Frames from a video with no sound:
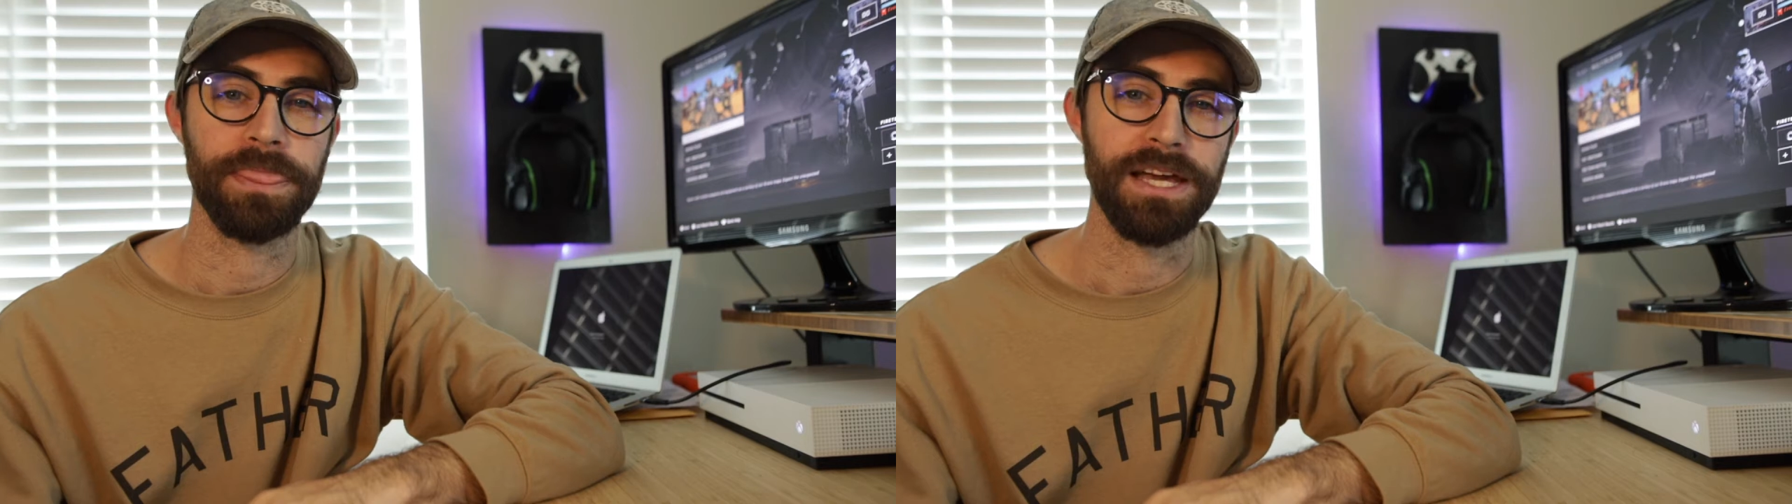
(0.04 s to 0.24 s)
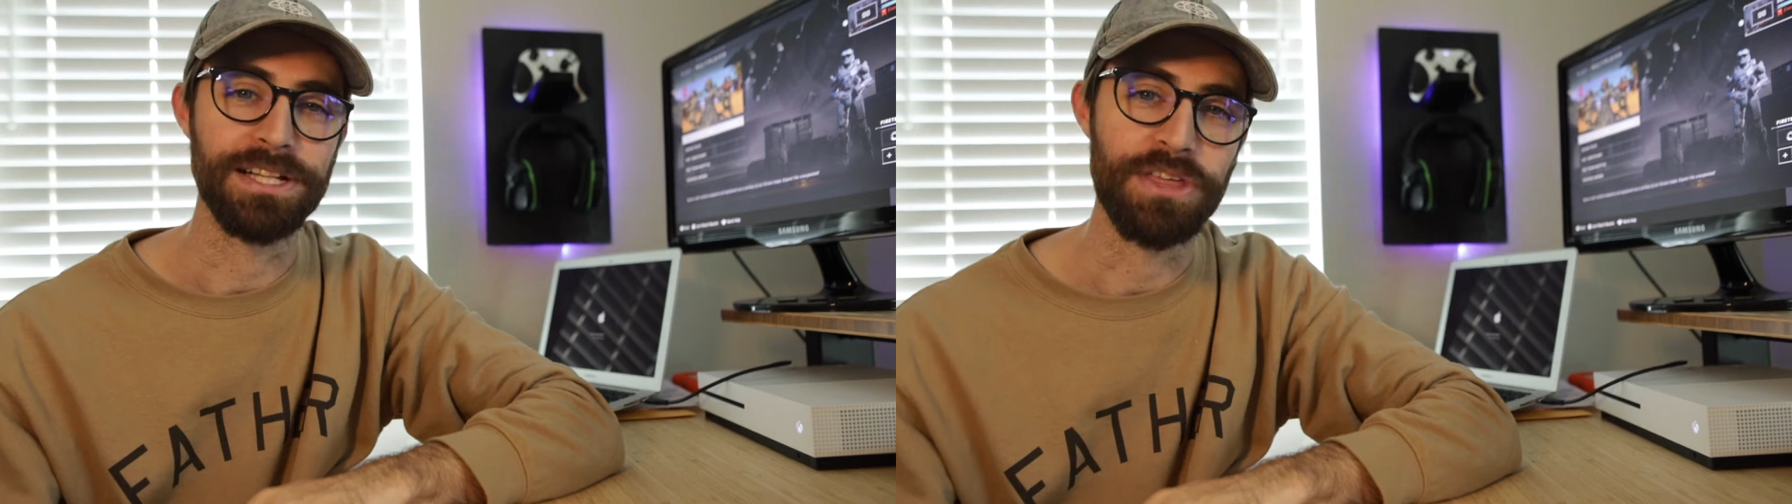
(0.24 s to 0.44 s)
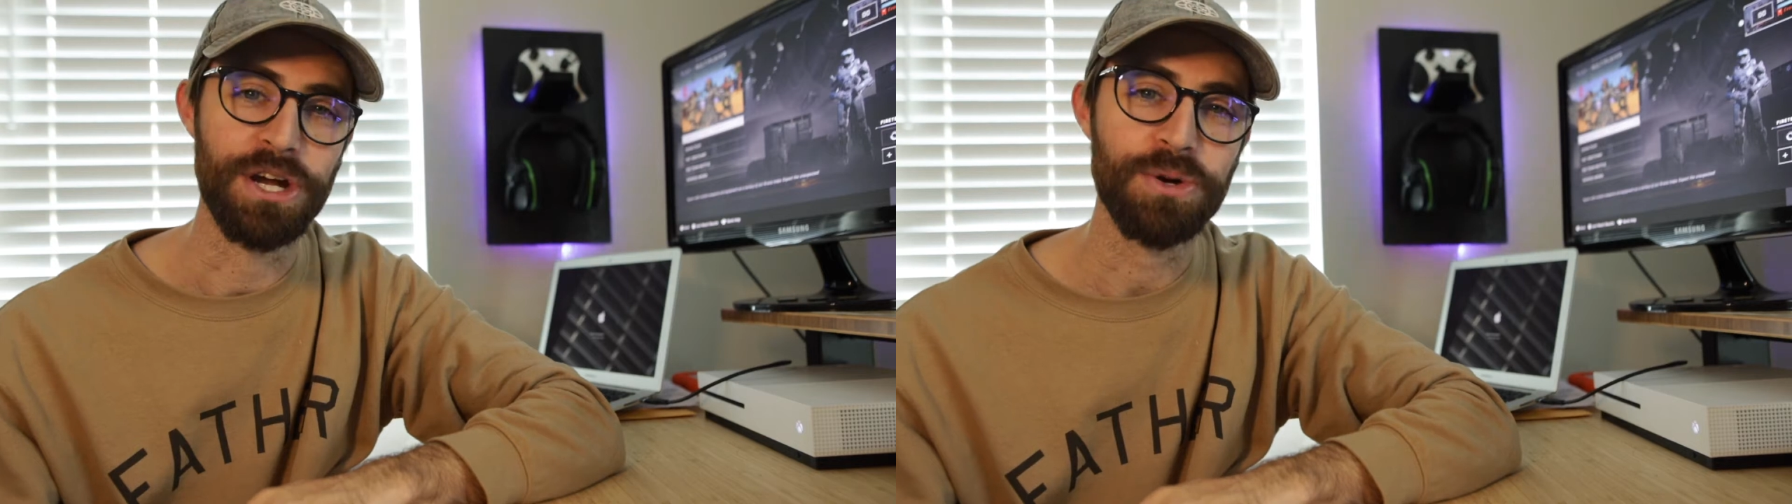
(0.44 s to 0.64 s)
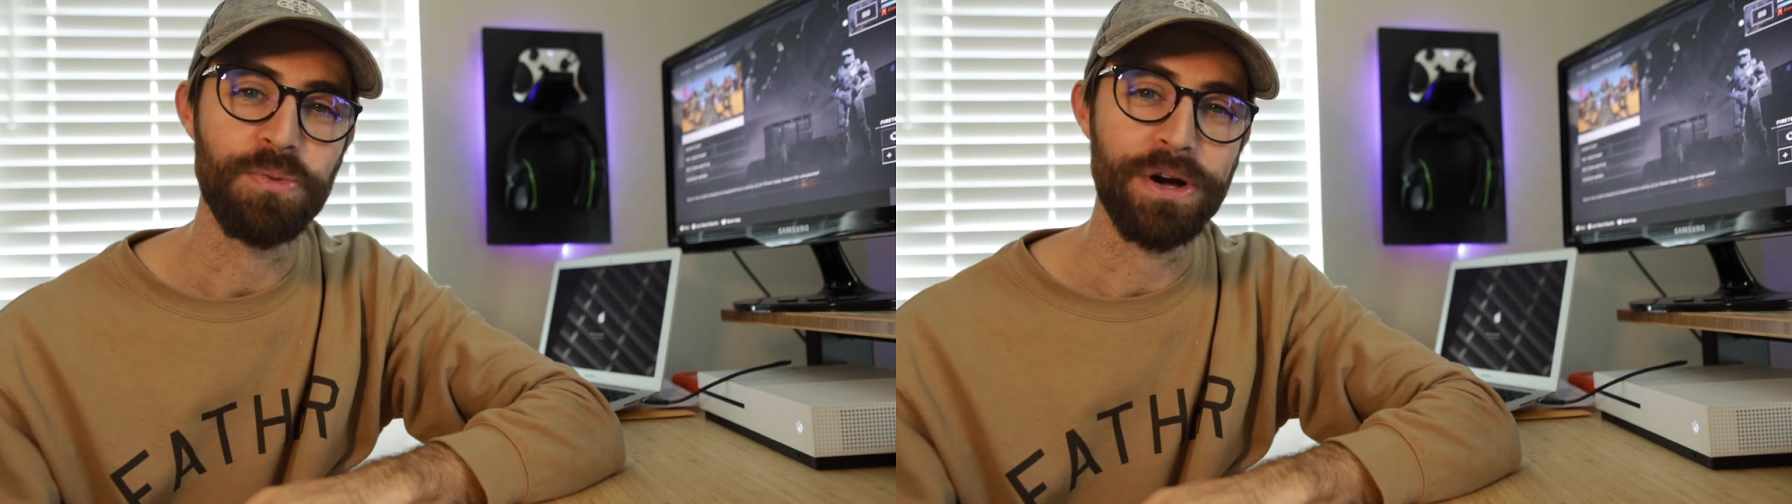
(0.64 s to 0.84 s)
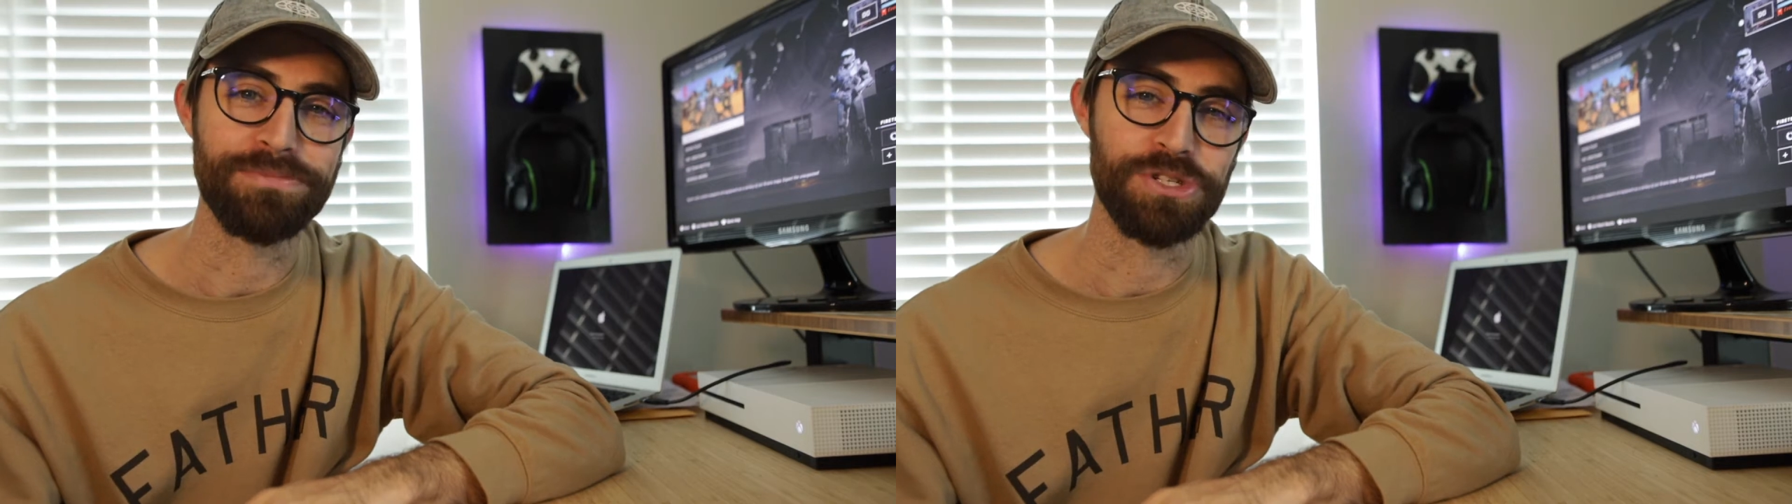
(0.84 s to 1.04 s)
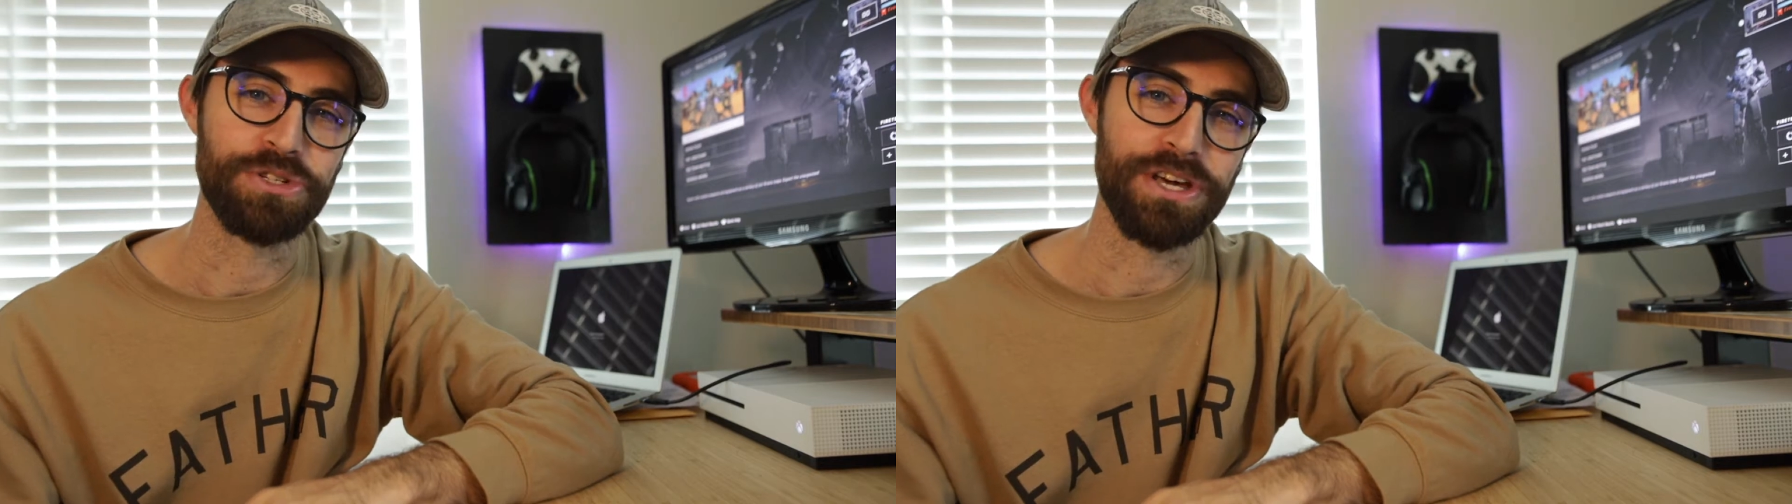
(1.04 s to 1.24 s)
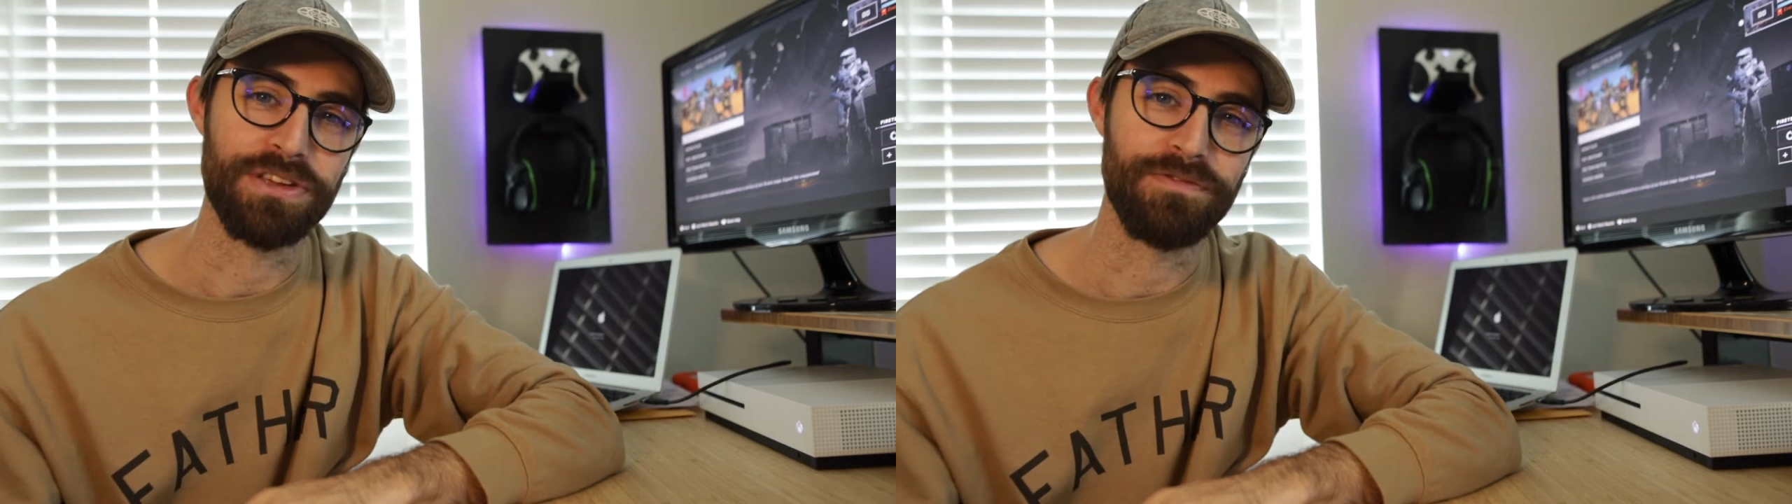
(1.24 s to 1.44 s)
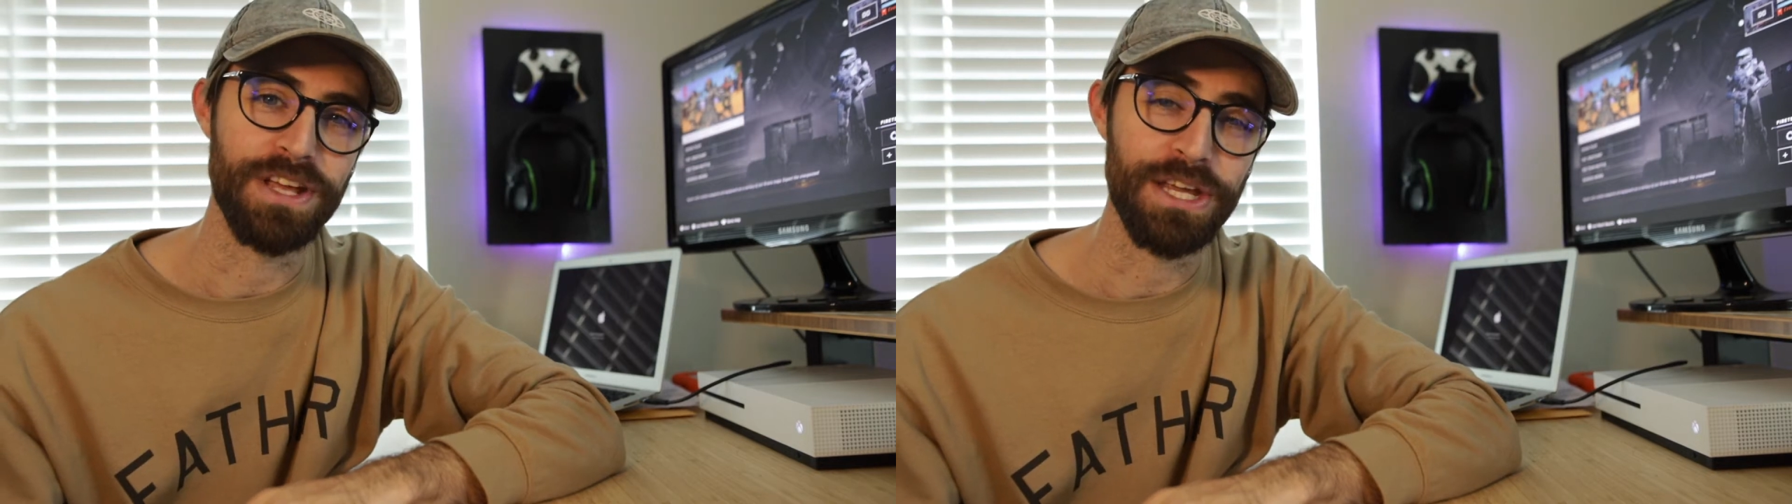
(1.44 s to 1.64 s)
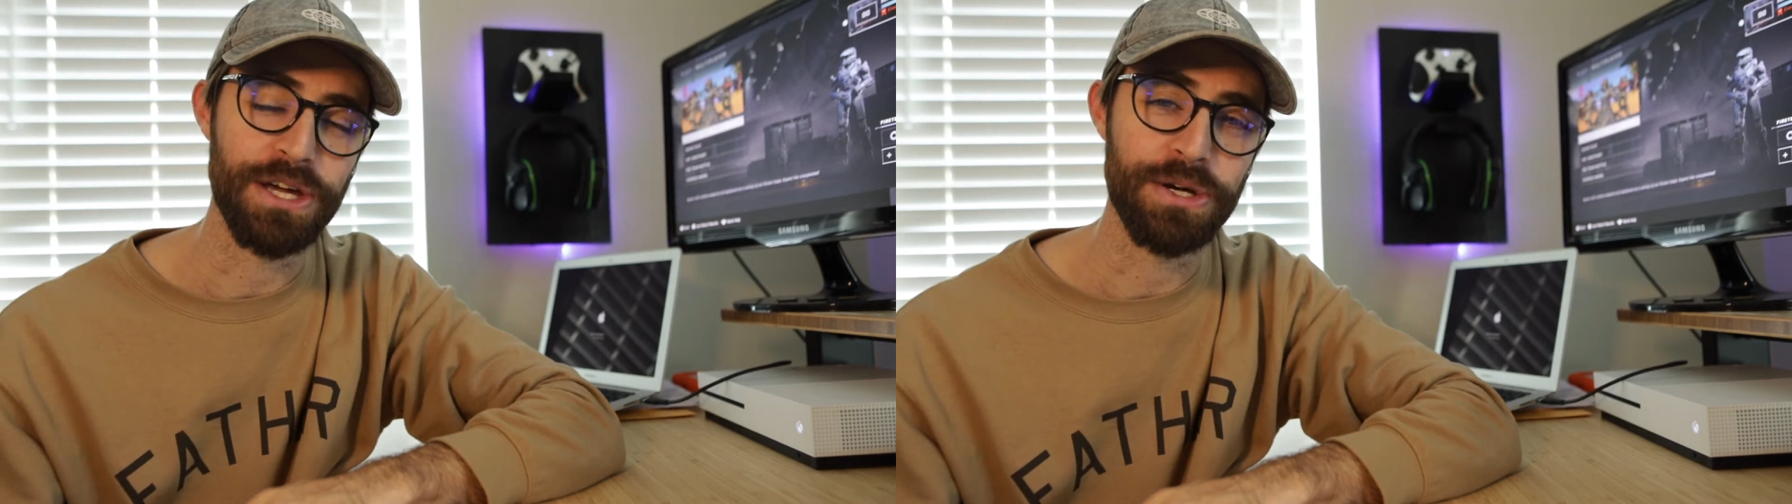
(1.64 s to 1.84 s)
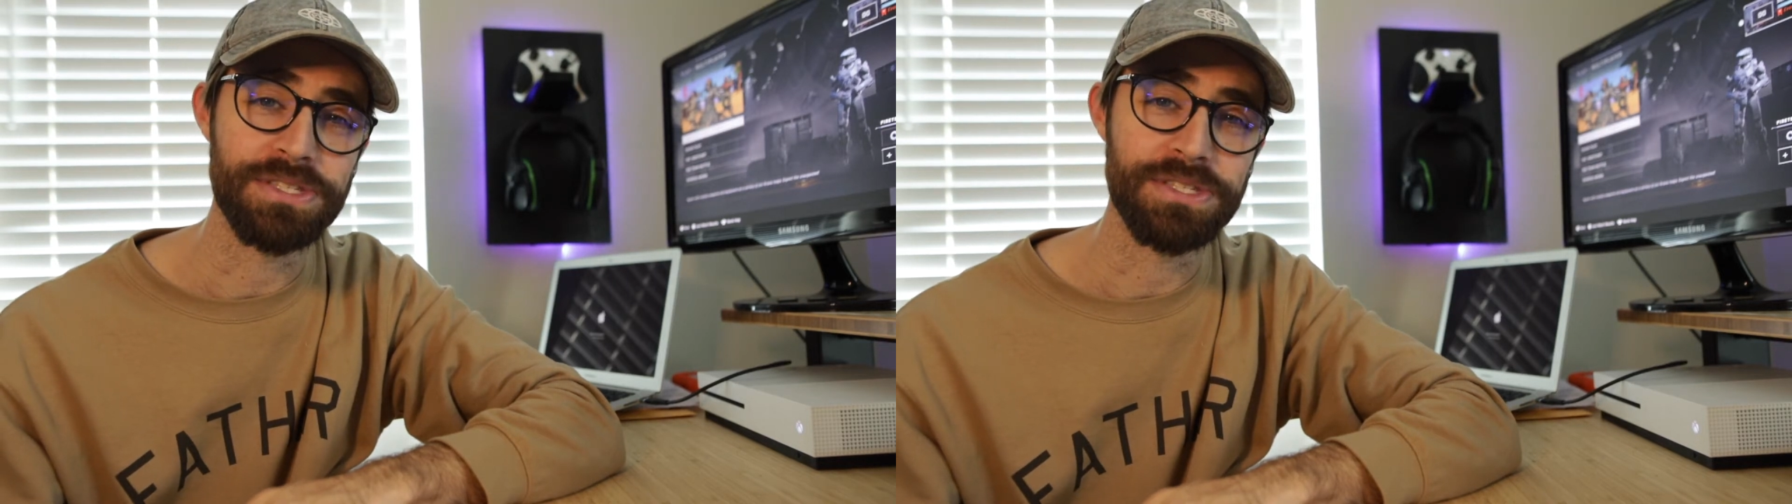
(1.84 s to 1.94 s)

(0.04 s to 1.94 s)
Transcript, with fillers: Hello there, welcome to another video.